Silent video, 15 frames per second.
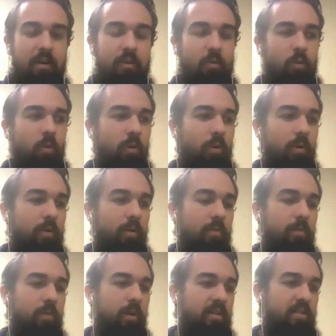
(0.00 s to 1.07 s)

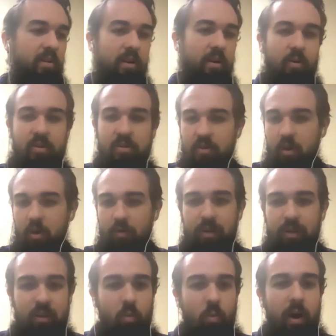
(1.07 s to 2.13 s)
or it's not going to solve it
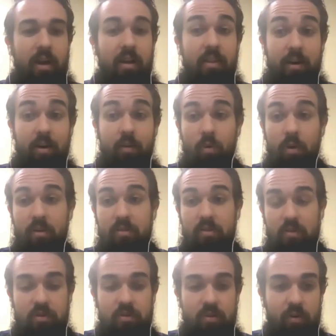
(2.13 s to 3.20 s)
in the way that I want
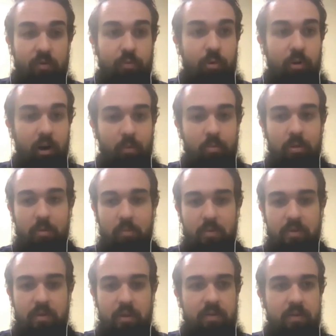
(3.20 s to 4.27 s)
to solve
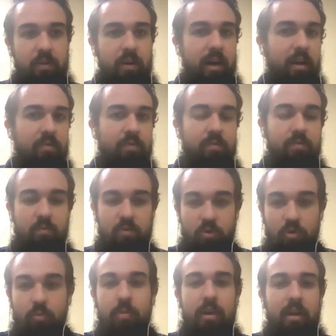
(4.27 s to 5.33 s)
problems. It's going to have
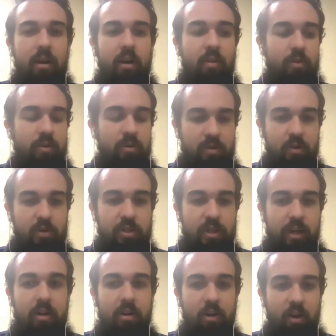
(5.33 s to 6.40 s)
too many other
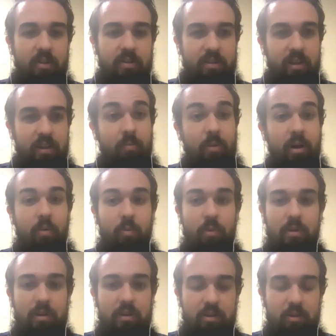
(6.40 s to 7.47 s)
associated costs that I'm not
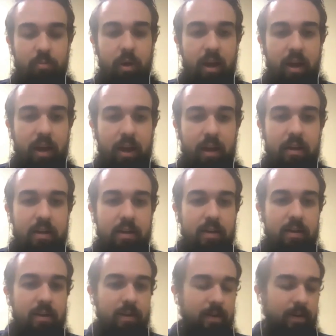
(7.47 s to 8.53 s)
willing to pay.
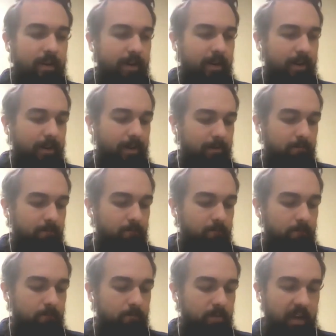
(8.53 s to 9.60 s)
Um,
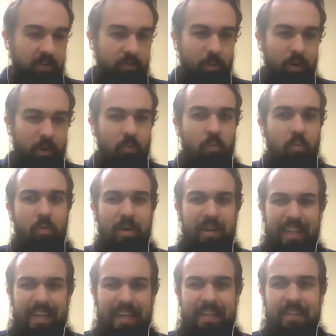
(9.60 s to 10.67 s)
it's been
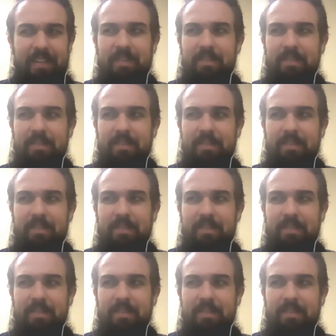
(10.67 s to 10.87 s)
really